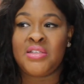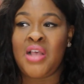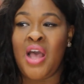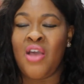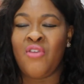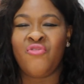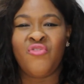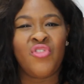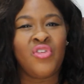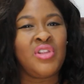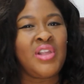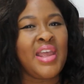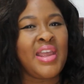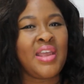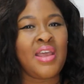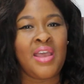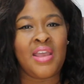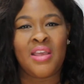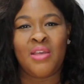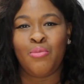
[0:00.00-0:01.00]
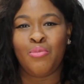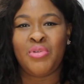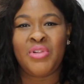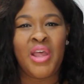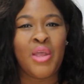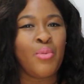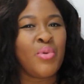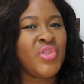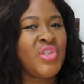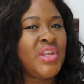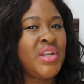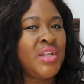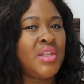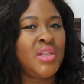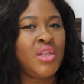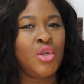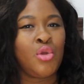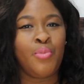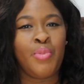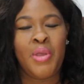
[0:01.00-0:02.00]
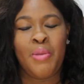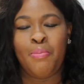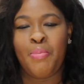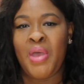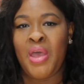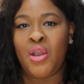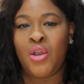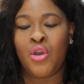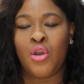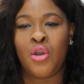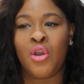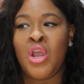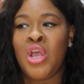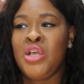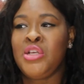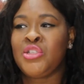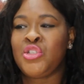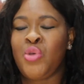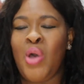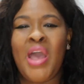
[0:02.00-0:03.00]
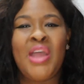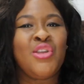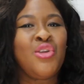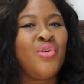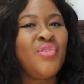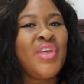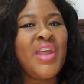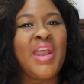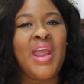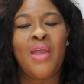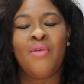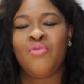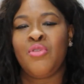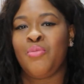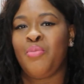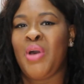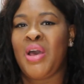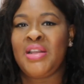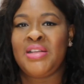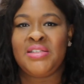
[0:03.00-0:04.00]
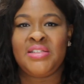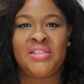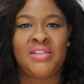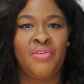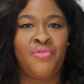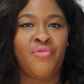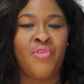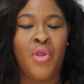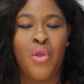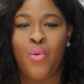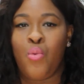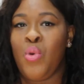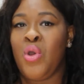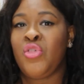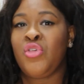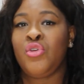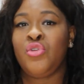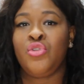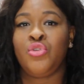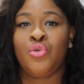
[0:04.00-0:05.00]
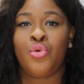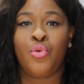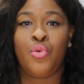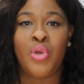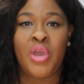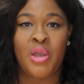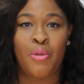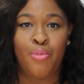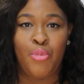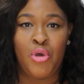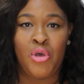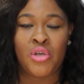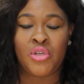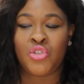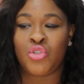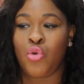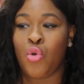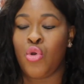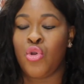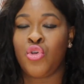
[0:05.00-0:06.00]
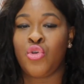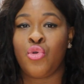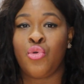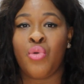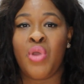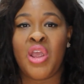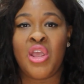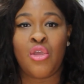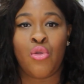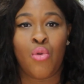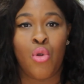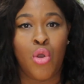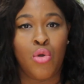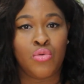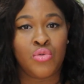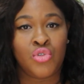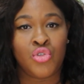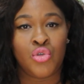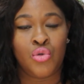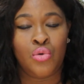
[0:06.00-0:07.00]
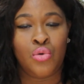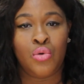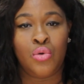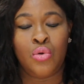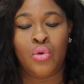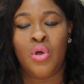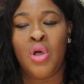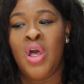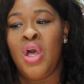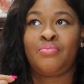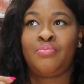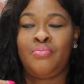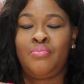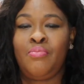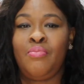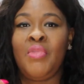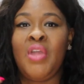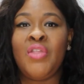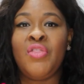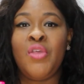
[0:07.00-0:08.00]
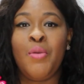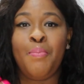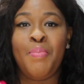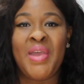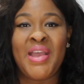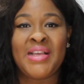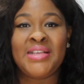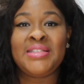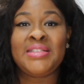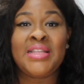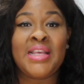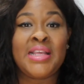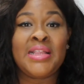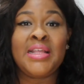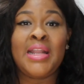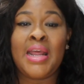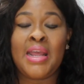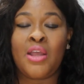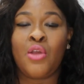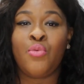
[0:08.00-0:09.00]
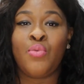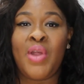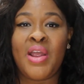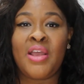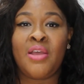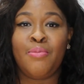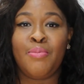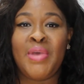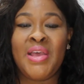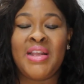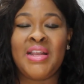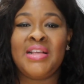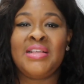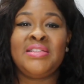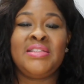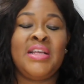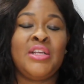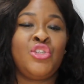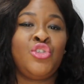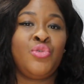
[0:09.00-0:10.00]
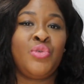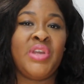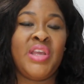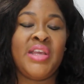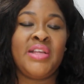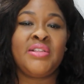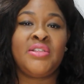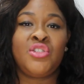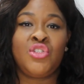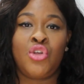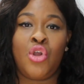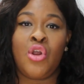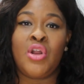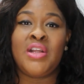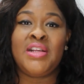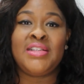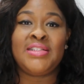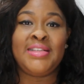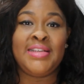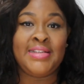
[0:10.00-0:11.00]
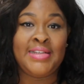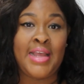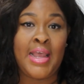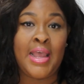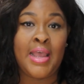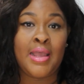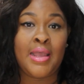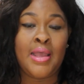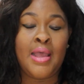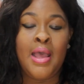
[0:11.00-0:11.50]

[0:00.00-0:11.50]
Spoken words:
I feel like I can play with it a little bit better. So I know that everybody's different. Whether you do QuickBooks or you create your own tool, the biggest thing that I could recommend is that you get started today.